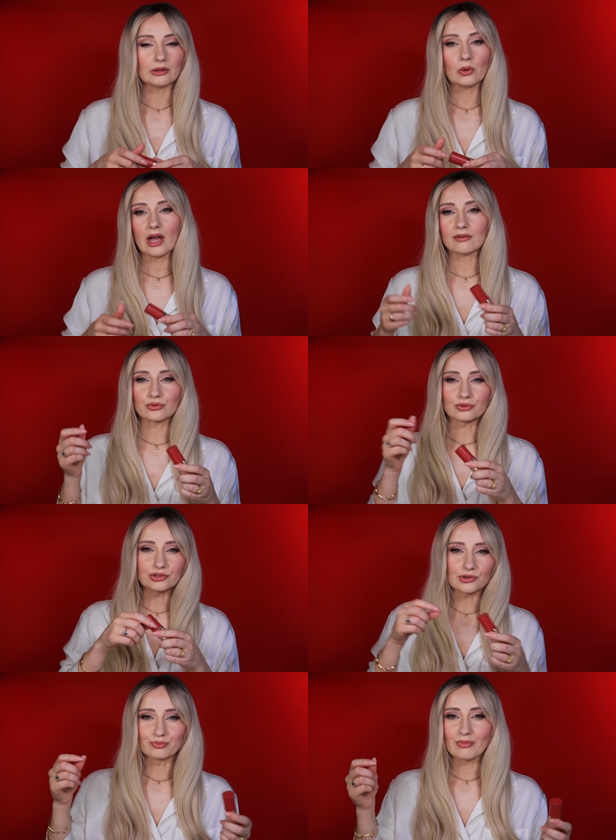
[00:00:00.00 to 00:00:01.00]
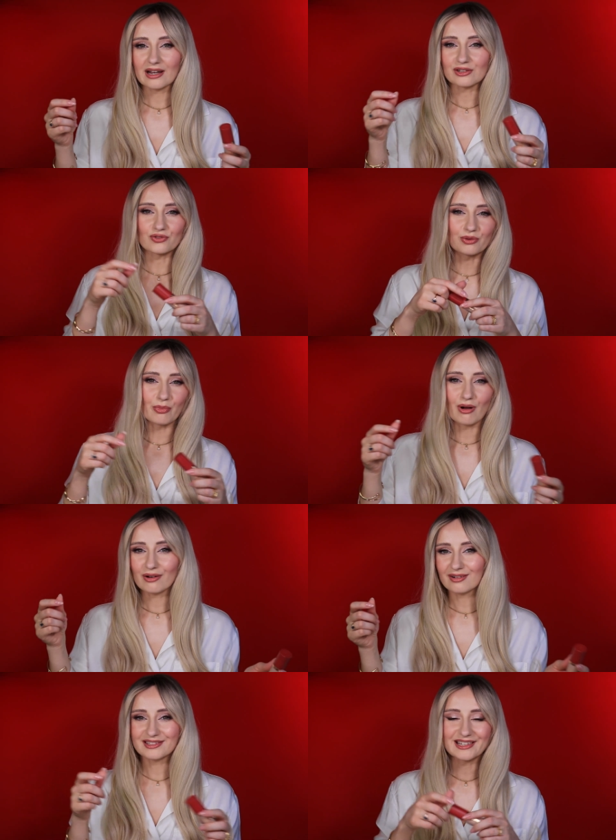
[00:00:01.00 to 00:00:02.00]
you have to return back to the
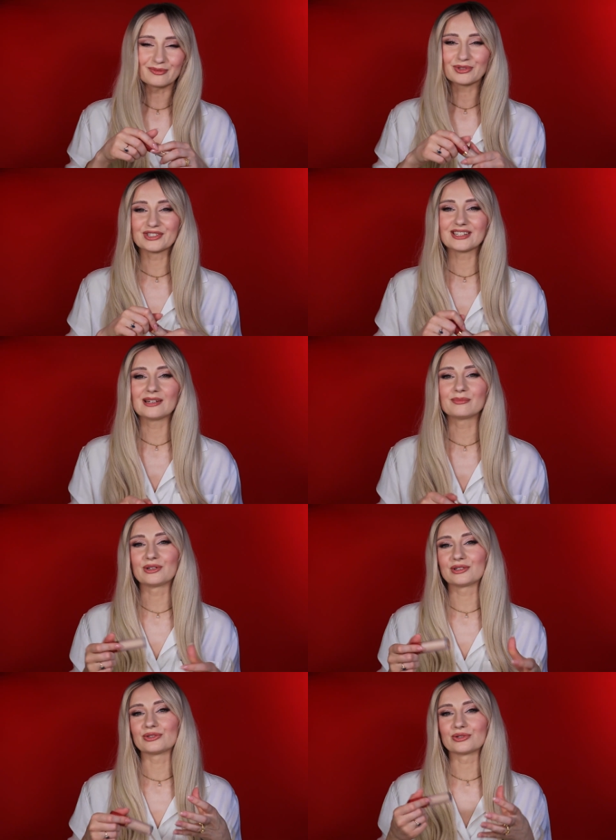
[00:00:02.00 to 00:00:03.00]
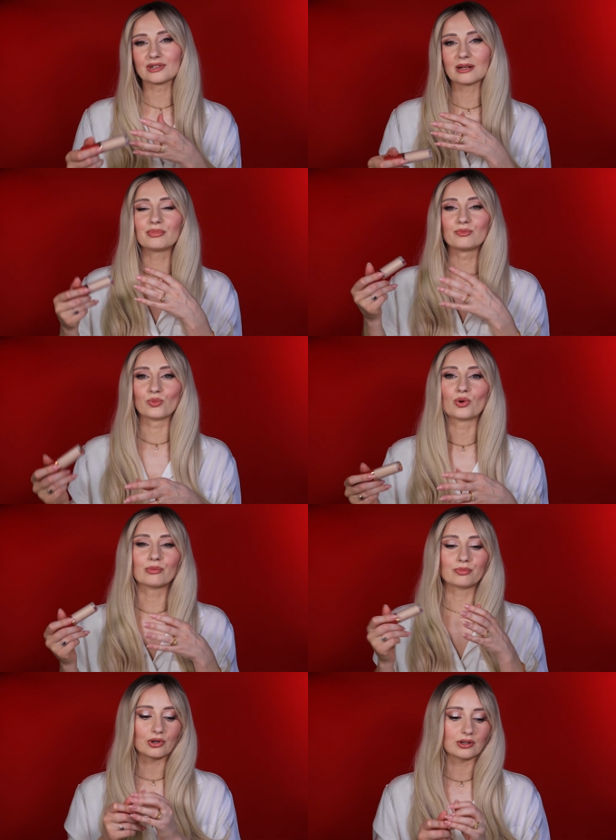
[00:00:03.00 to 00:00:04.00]
bottle time to time in order to grab
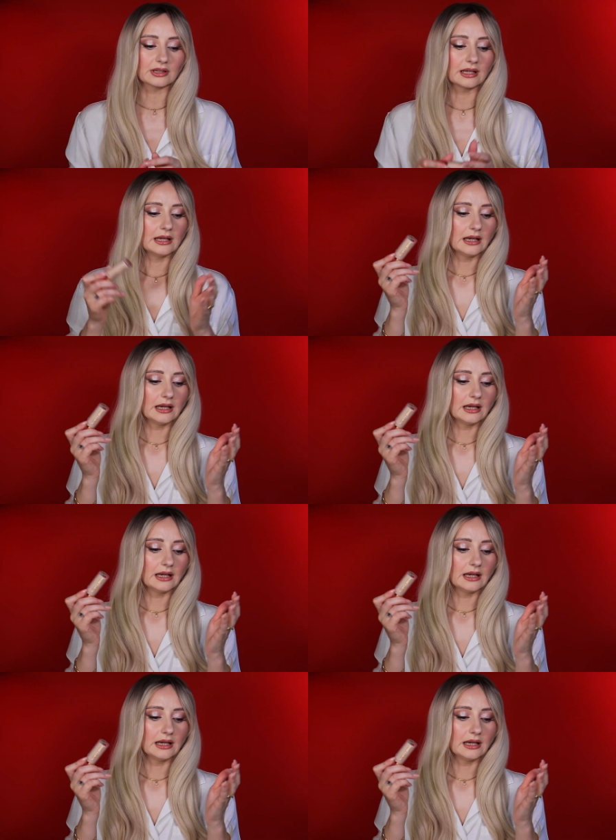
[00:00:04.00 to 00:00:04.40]
more product.